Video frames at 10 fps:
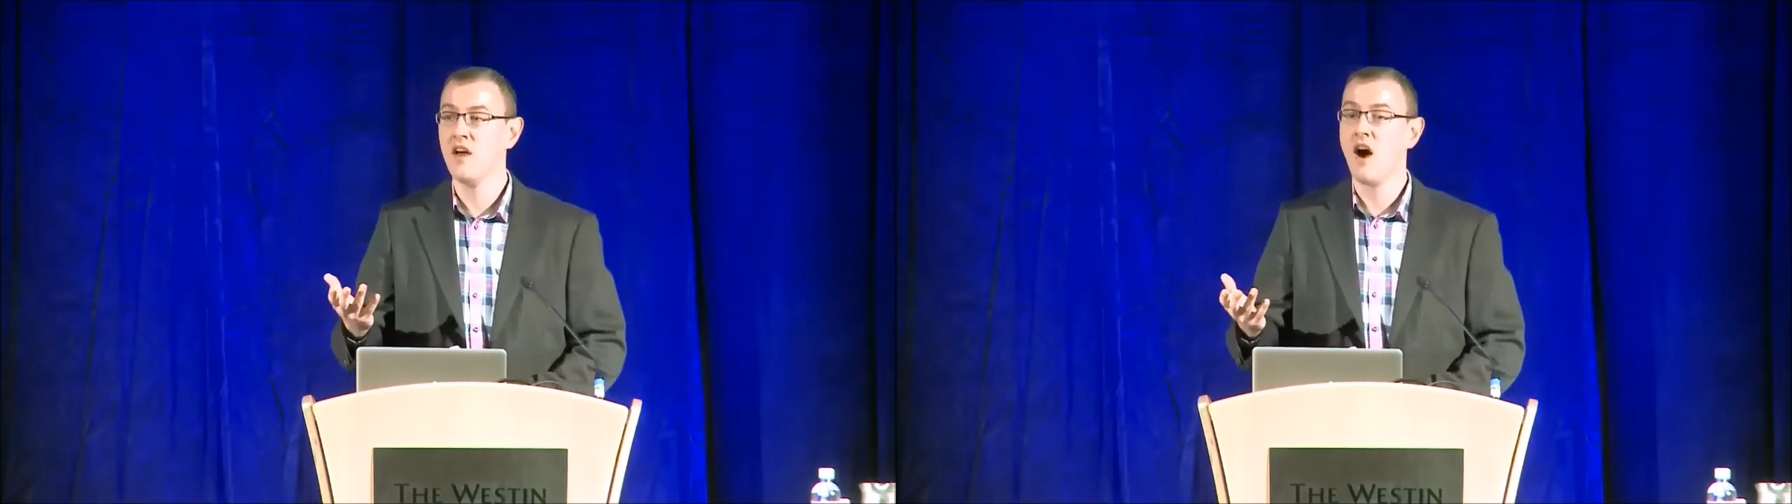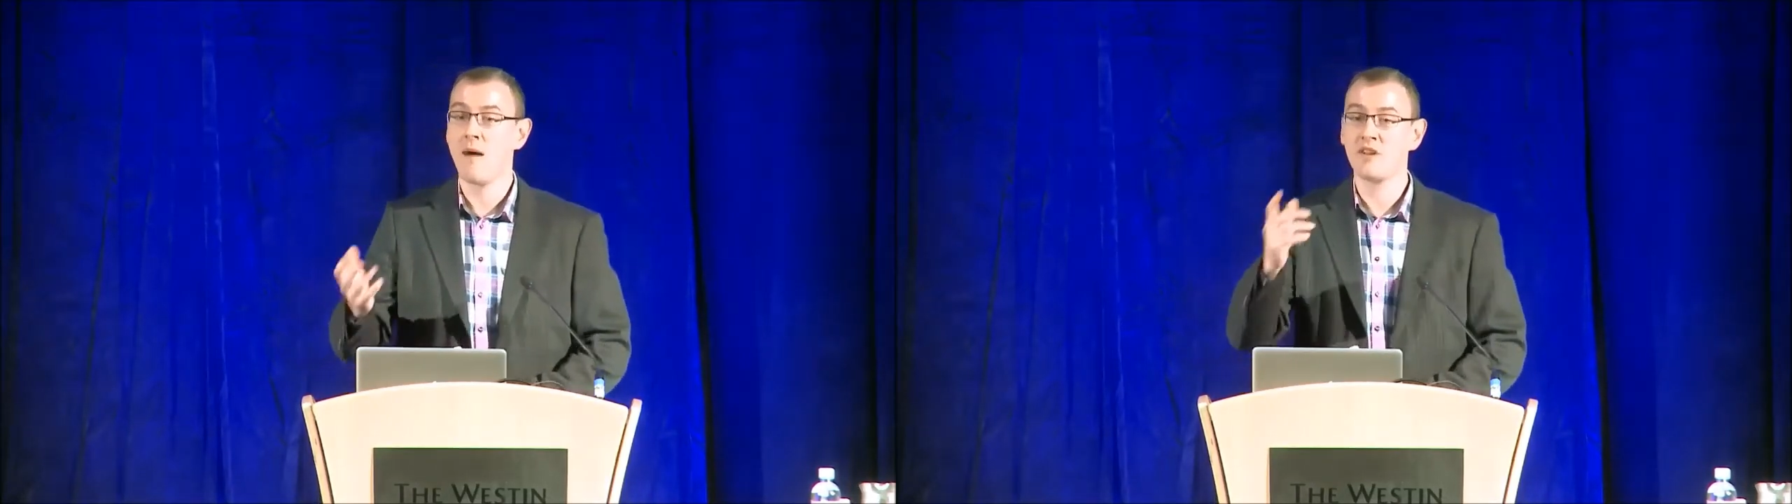
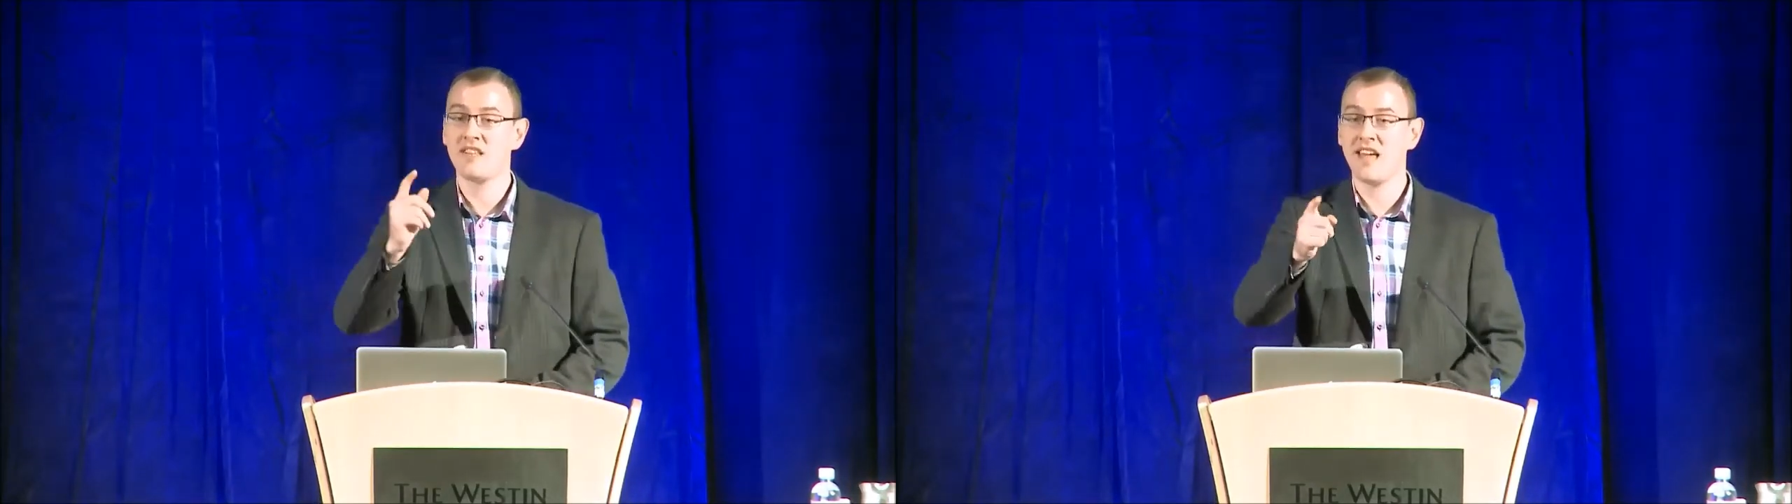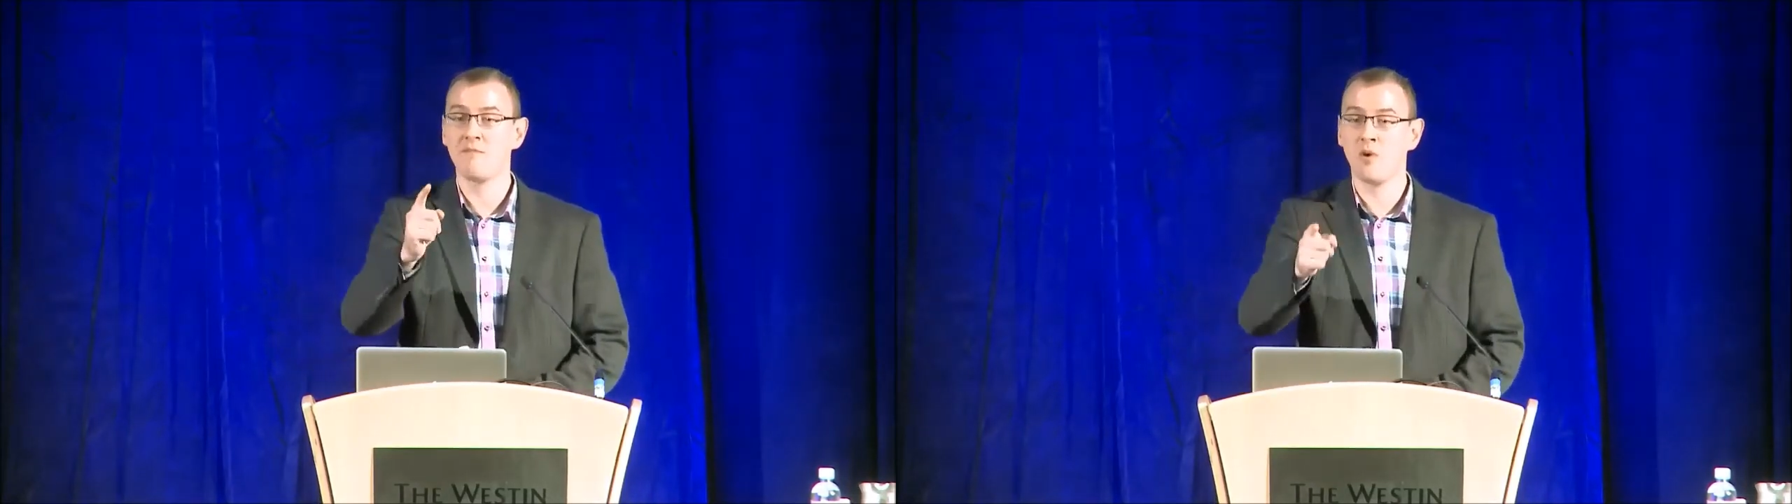I'm going to
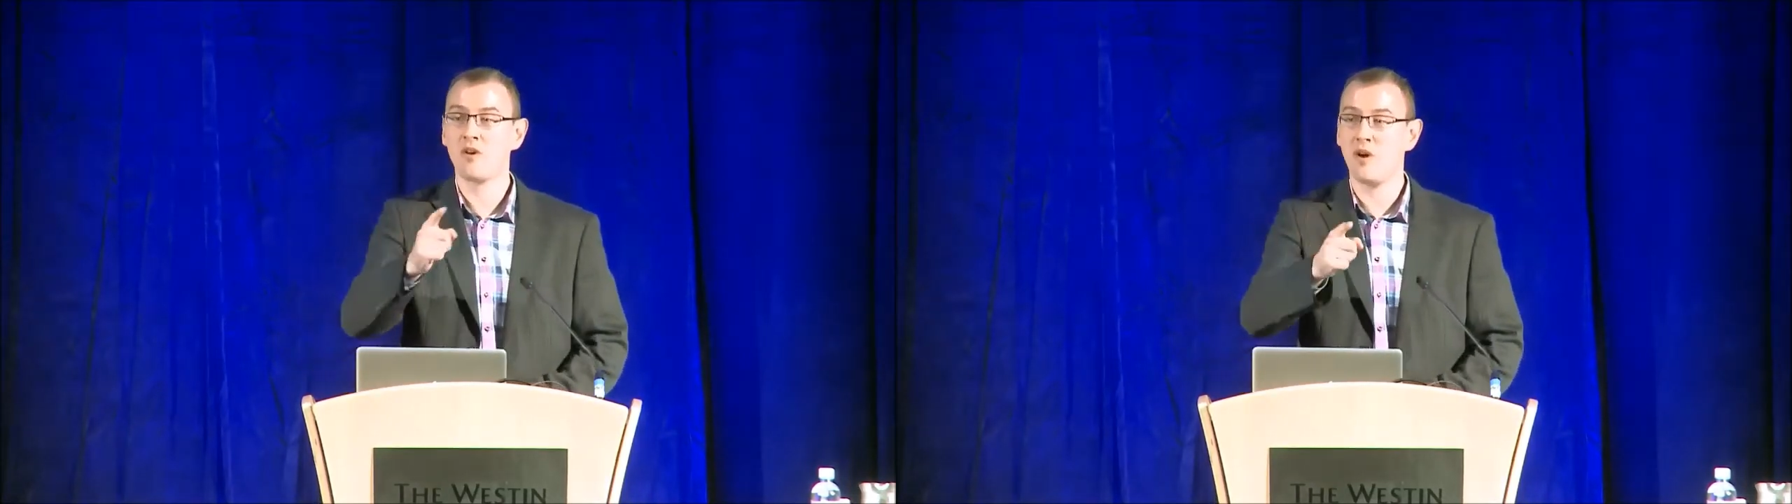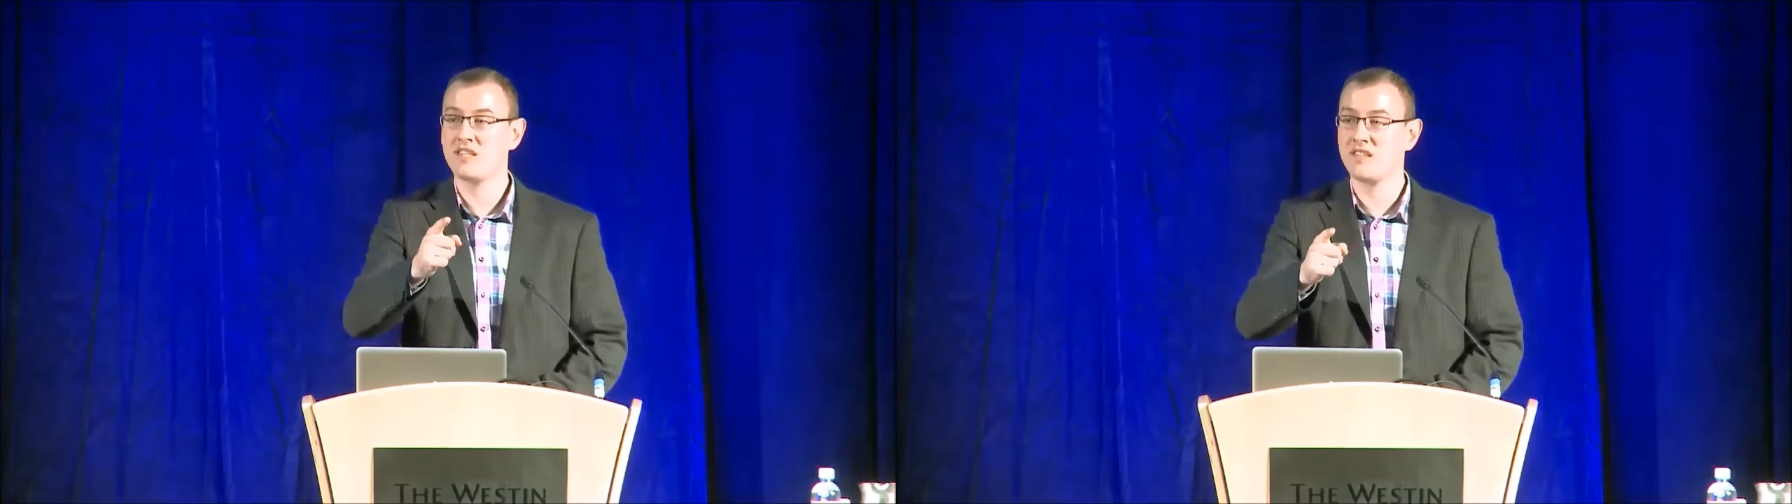take more
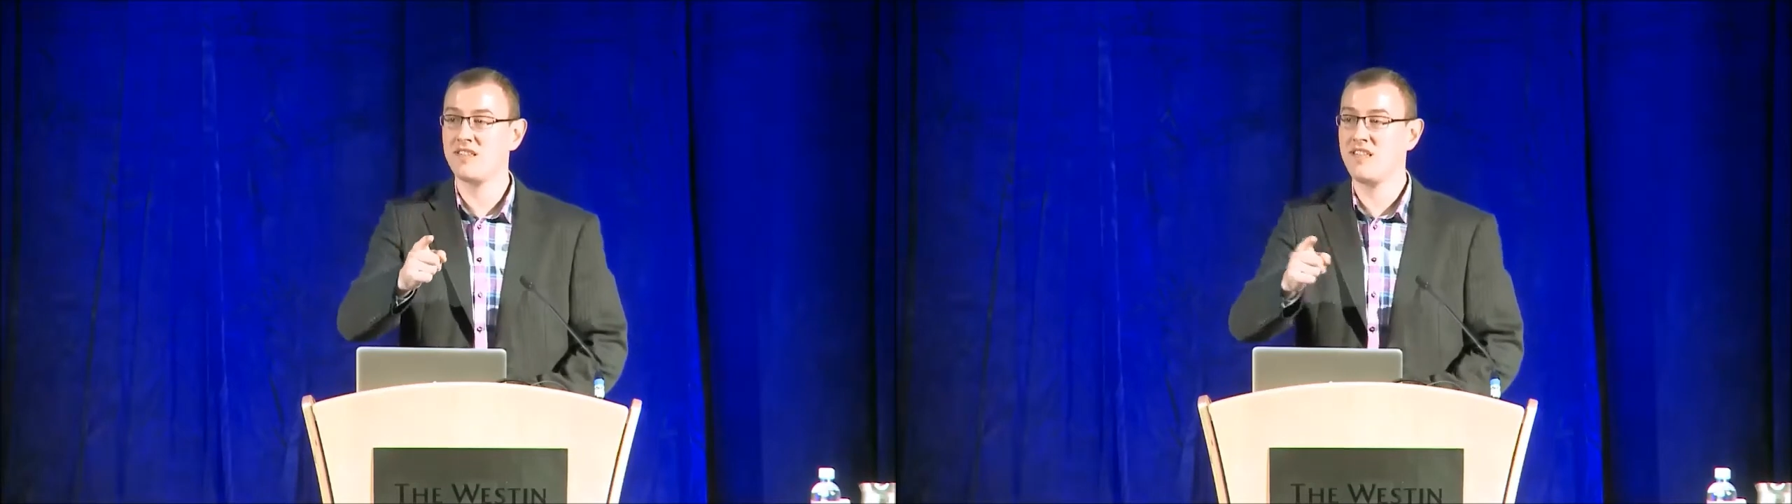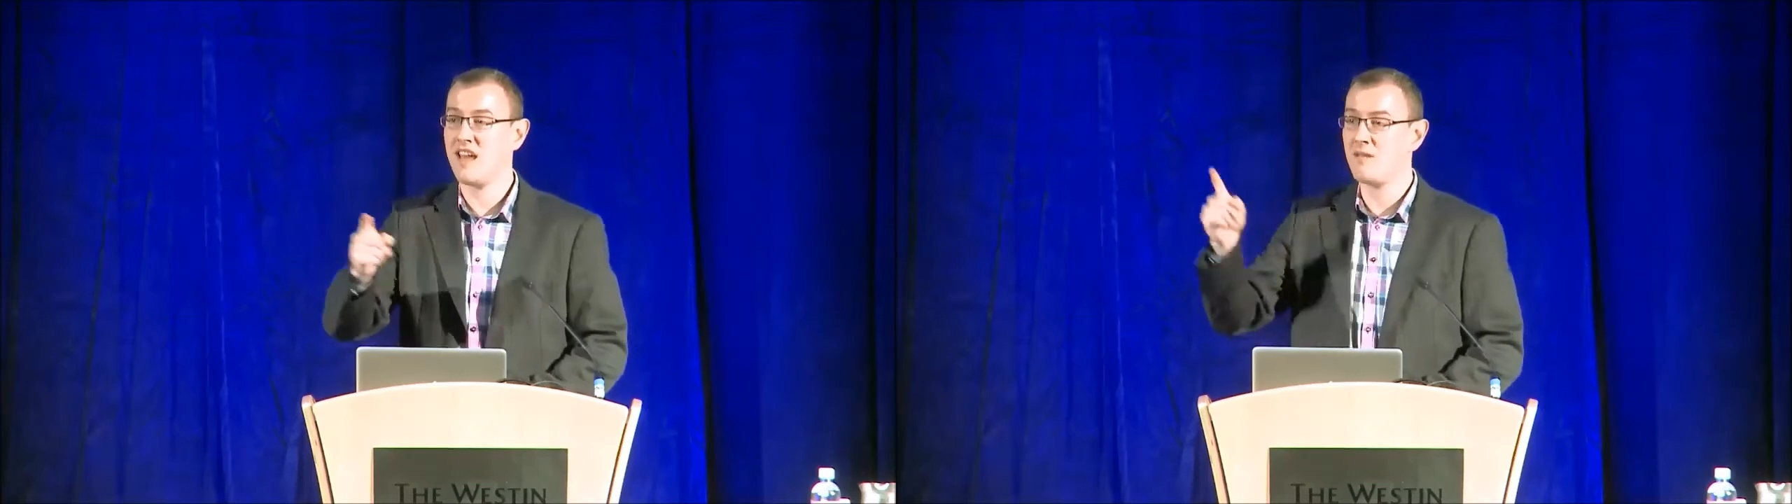questions at the end.